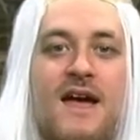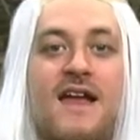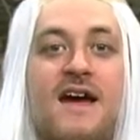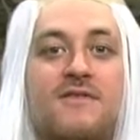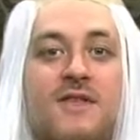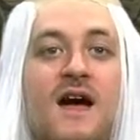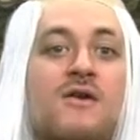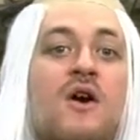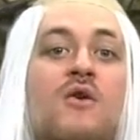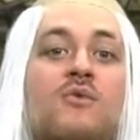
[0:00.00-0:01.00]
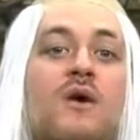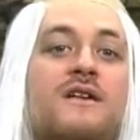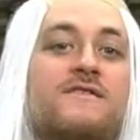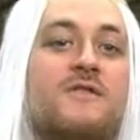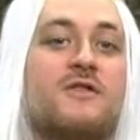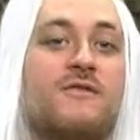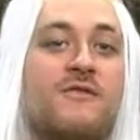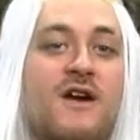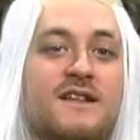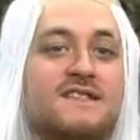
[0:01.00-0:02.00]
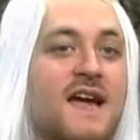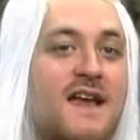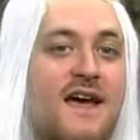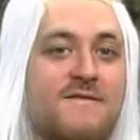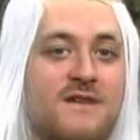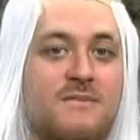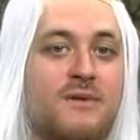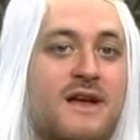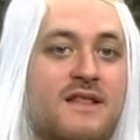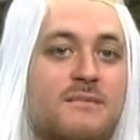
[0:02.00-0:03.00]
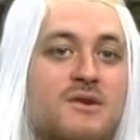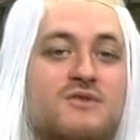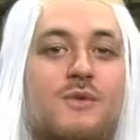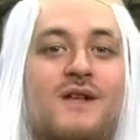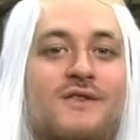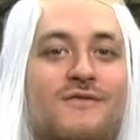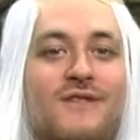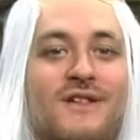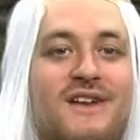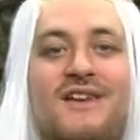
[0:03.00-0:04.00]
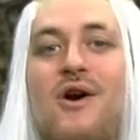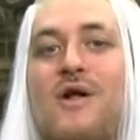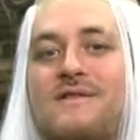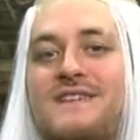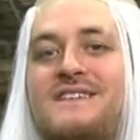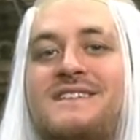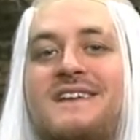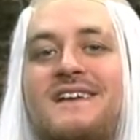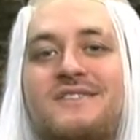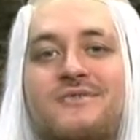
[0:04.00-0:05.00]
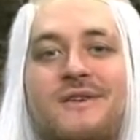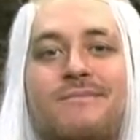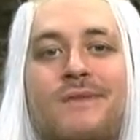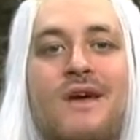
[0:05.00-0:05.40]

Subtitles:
And after that, run it for your friends and have fun playing the most well-known villain in all of D&D history.